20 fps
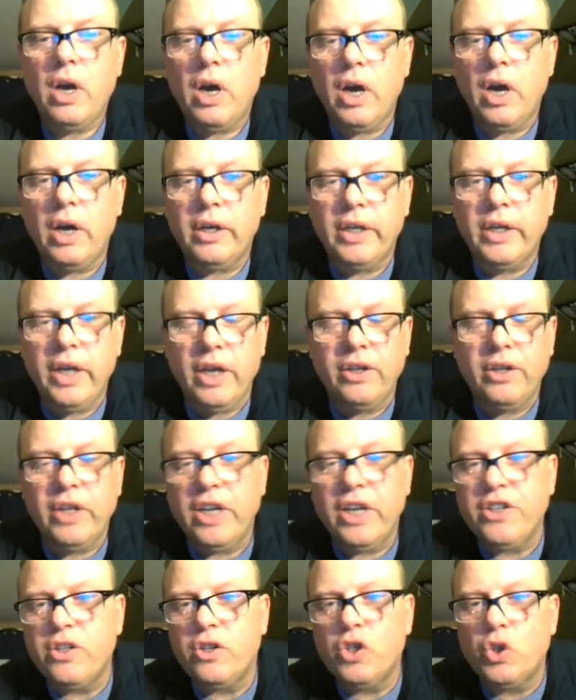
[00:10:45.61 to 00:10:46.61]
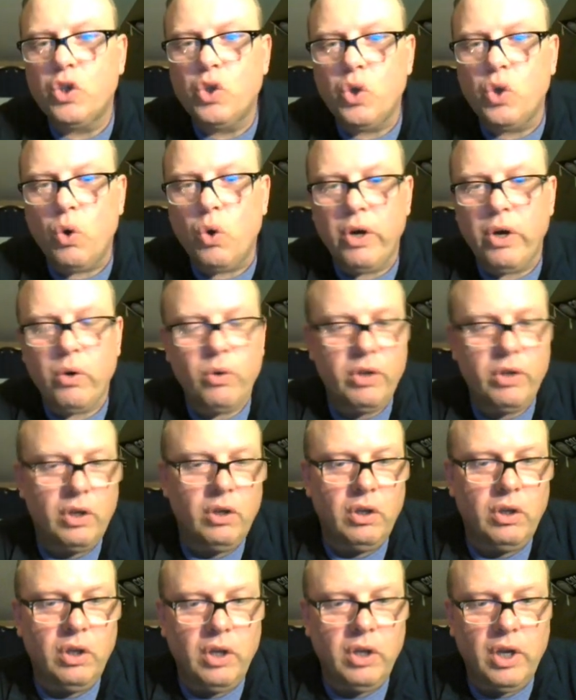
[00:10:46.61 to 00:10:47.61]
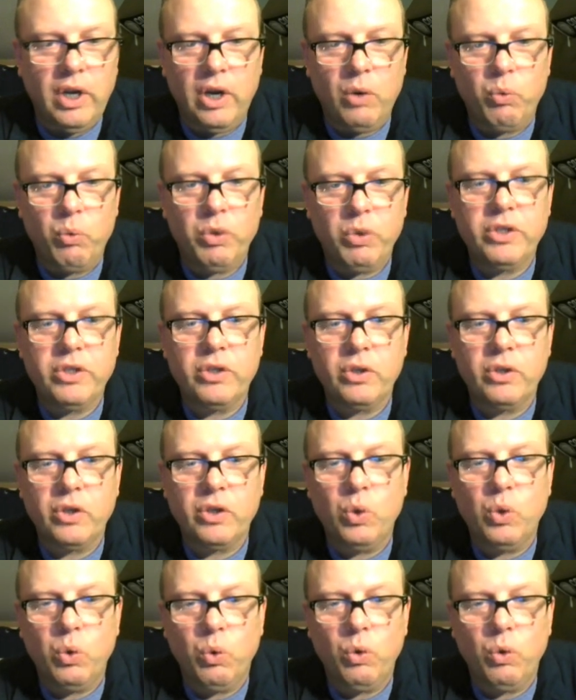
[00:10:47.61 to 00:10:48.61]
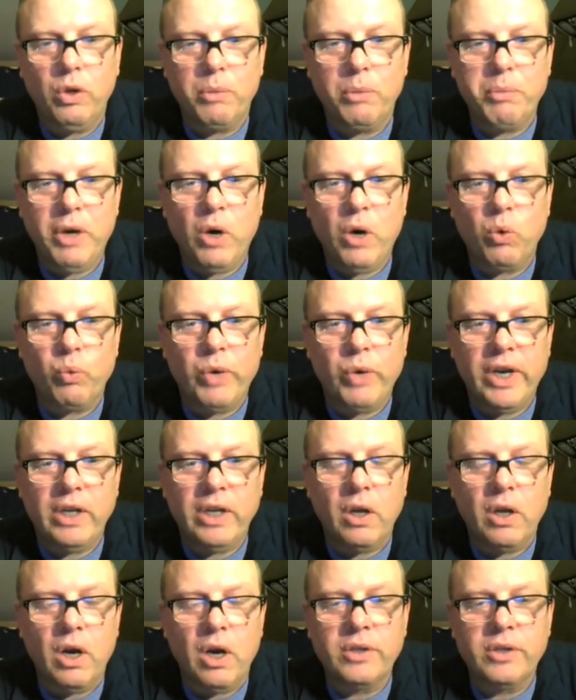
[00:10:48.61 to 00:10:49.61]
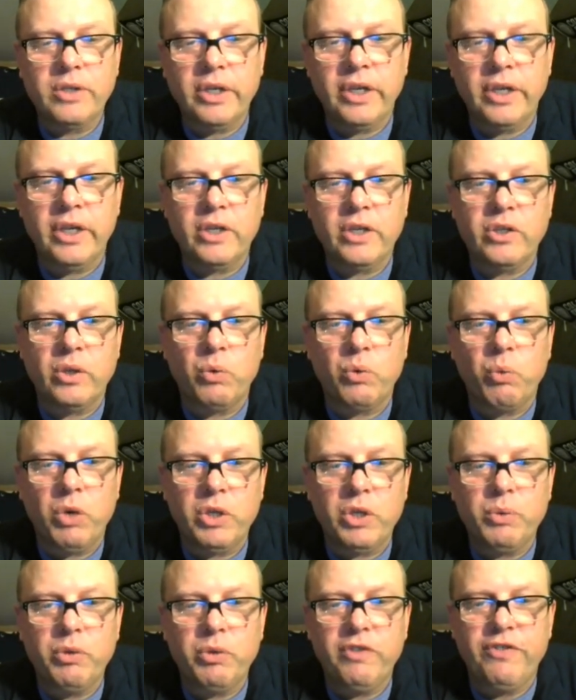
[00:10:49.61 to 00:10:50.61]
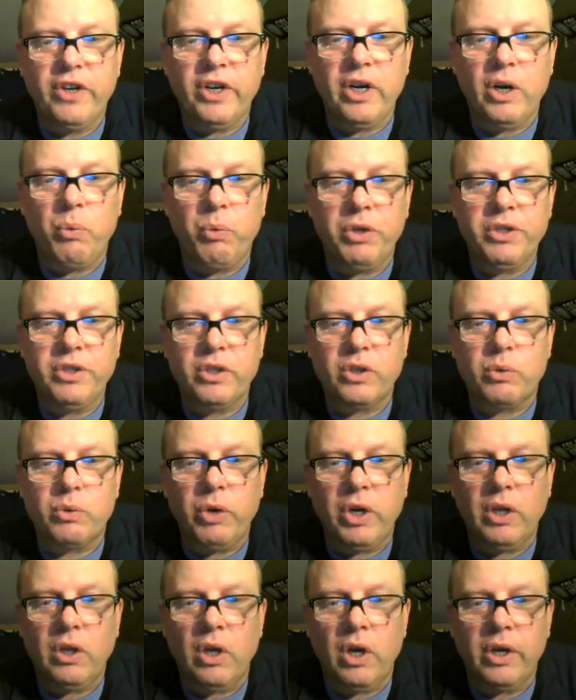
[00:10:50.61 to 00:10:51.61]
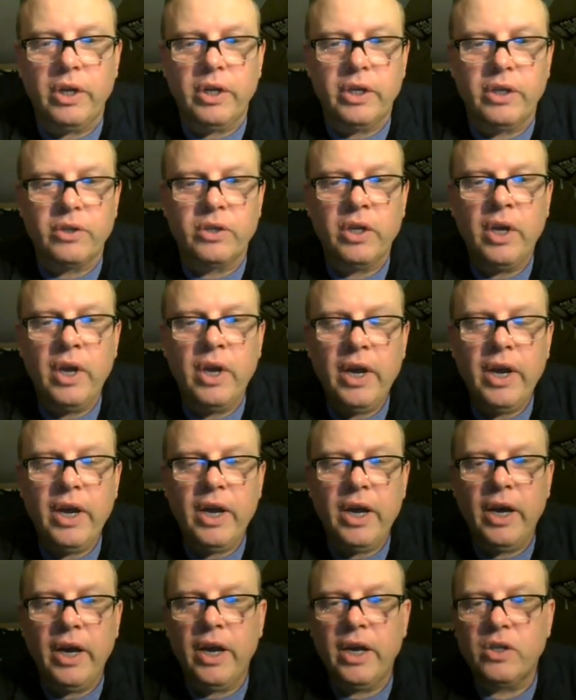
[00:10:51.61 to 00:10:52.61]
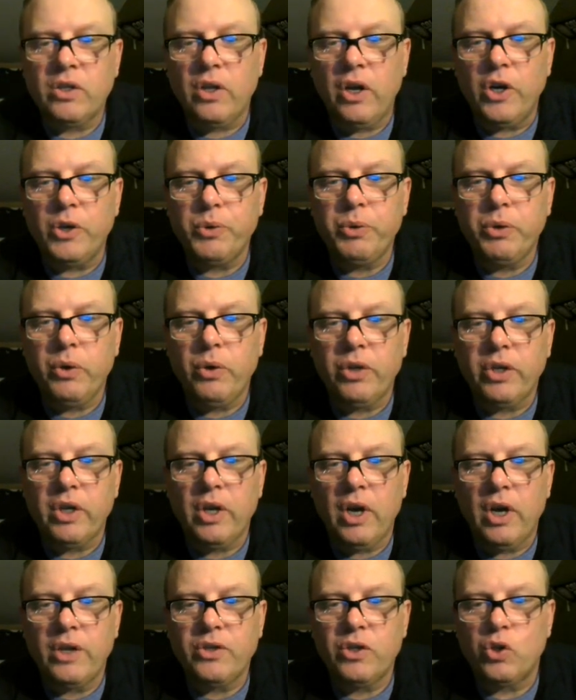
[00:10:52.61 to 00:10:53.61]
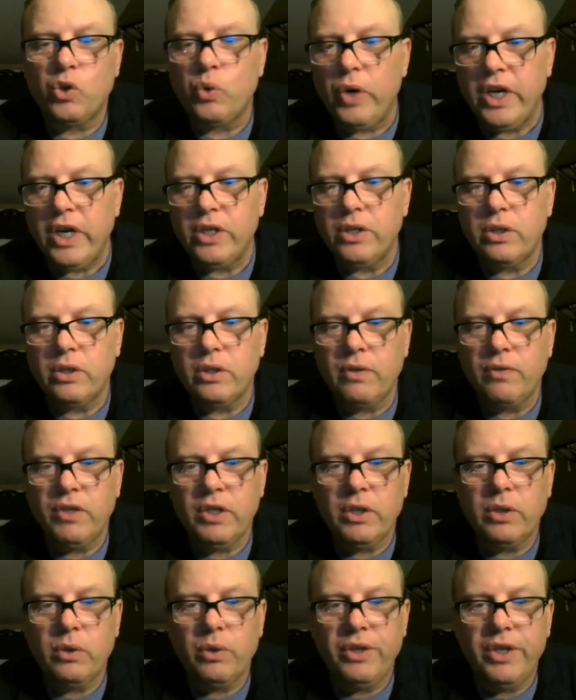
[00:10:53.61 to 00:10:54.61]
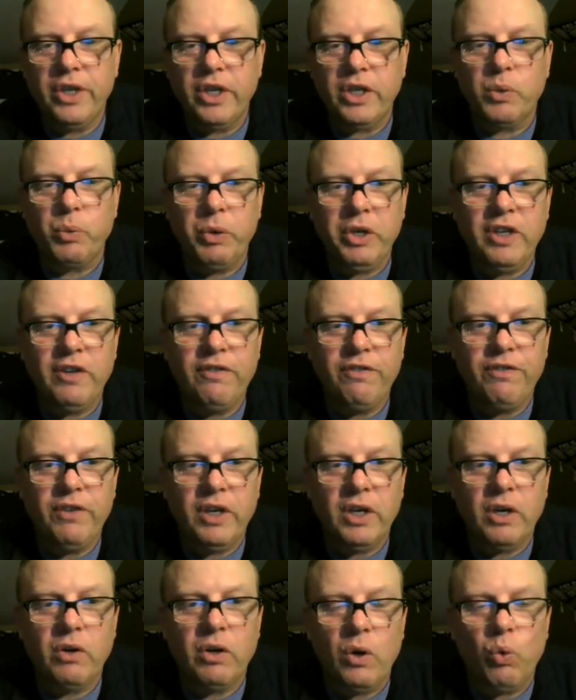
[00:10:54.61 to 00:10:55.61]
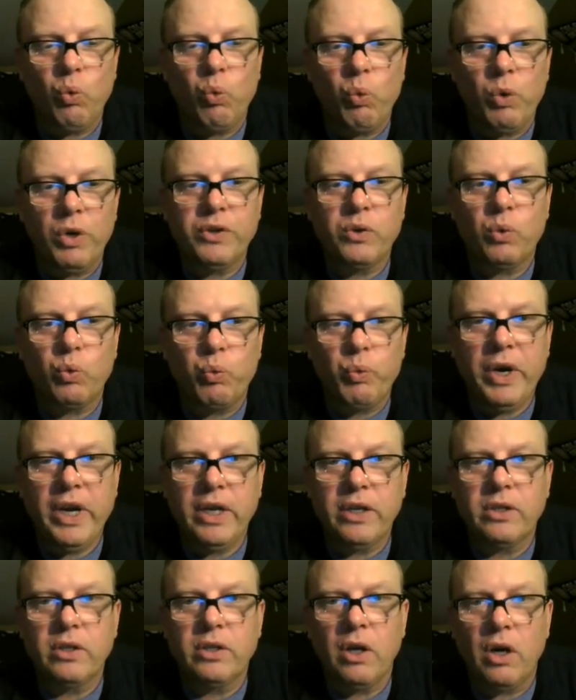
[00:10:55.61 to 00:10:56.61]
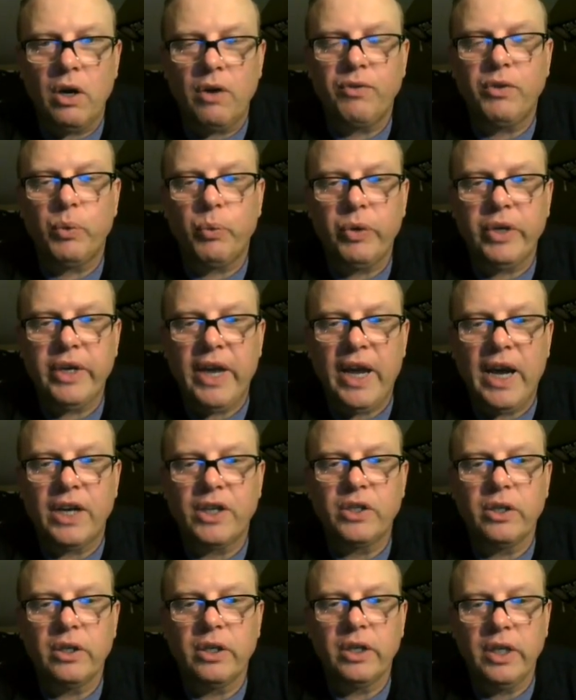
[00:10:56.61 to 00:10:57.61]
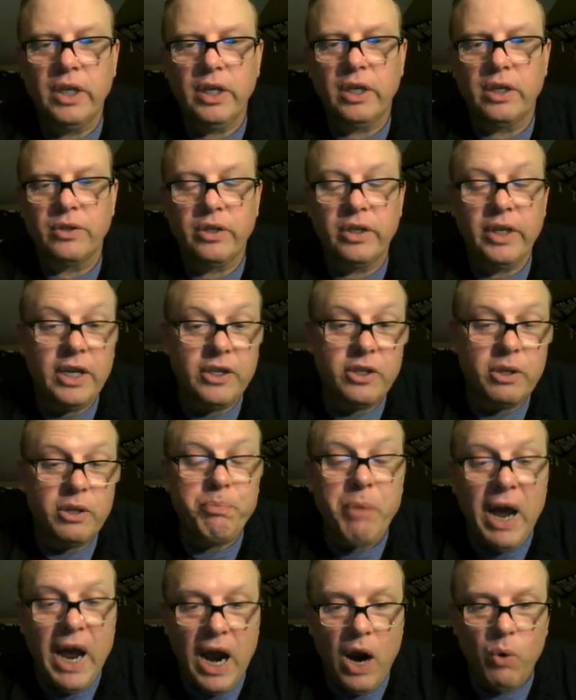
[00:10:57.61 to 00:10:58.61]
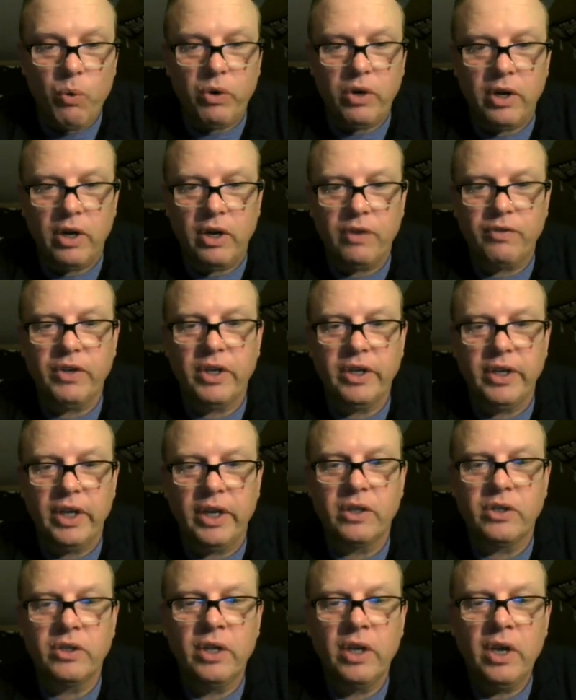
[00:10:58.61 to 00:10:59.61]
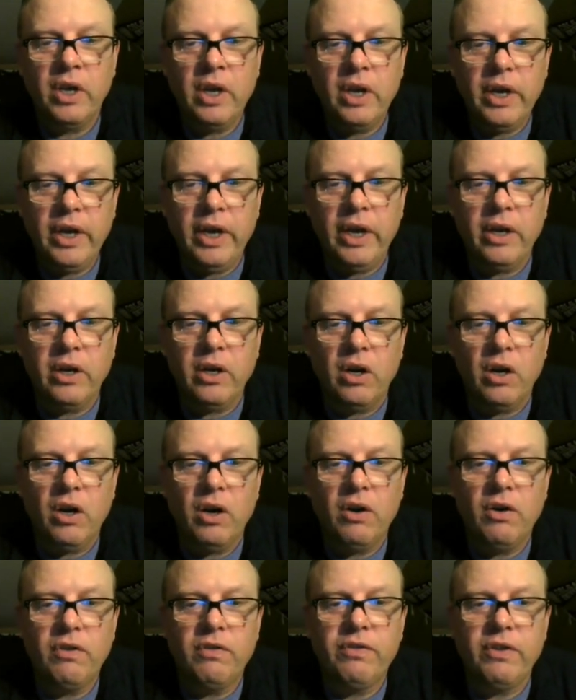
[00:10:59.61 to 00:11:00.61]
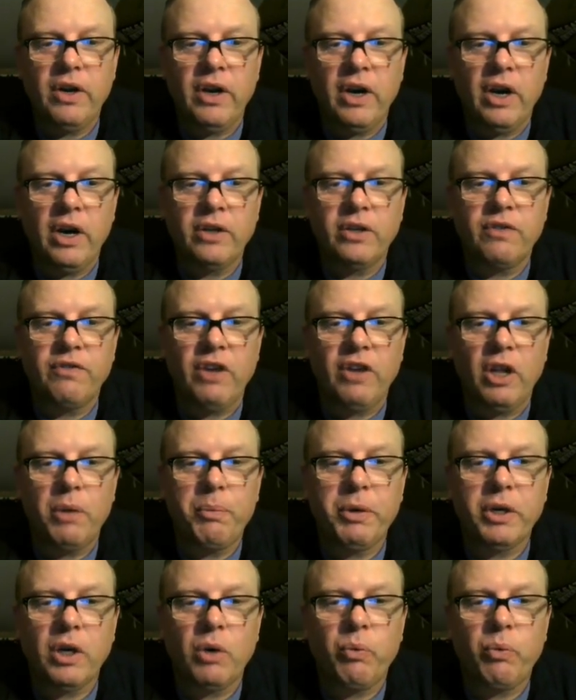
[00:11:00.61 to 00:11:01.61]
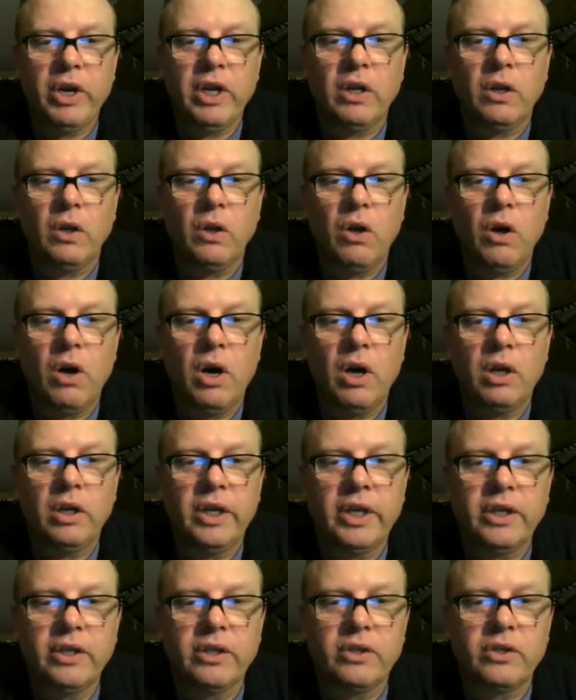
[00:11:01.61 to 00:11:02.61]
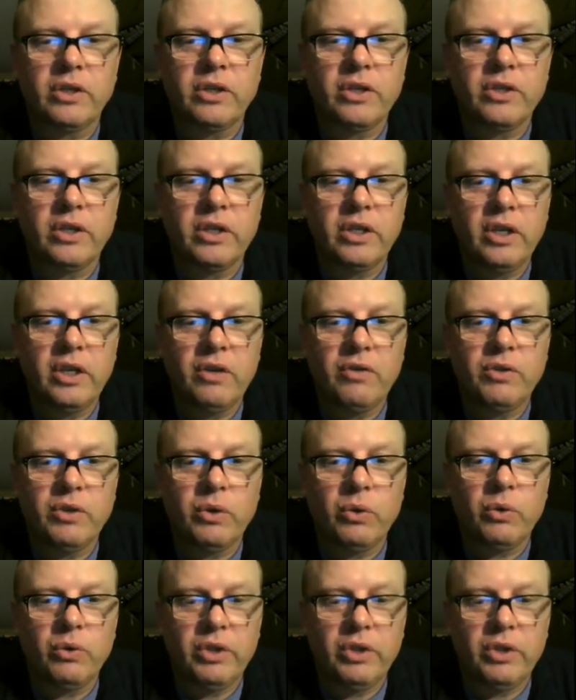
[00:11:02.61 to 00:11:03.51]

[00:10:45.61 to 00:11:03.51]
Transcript: Again, that's the joy, or the what's cool about rate laws, is that once we figured out what this rate law is, as long as we know the concentrations of these two things, we can figure out what the rate of the reaction is, and that's the power of kinetics and of developing a rate law like this, because it gives you